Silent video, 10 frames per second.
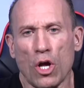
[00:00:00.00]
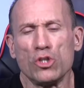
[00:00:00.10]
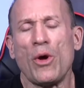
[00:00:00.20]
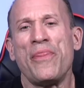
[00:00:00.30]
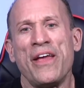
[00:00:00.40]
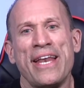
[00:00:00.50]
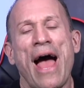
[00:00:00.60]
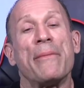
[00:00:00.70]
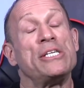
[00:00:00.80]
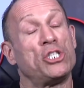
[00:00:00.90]
So I think
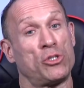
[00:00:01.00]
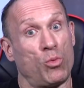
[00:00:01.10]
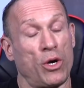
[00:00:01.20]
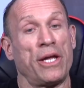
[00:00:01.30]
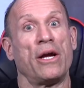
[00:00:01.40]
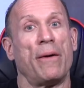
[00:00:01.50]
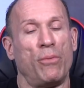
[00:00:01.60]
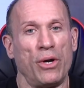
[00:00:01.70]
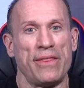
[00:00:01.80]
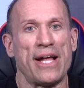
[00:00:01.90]
now he's just working on
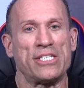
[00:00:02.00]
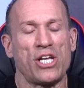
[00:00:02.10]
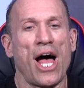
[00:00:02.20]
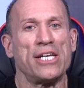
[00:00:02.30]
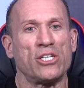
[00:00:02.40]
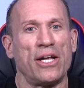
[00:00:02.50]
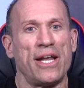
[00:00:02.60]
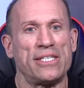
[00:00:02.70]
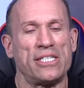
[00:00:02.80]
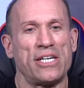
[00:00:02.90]
putting that size on
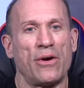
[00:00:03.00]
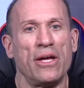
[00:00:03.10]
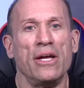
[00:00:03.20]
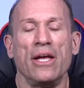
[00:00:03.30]
necessary.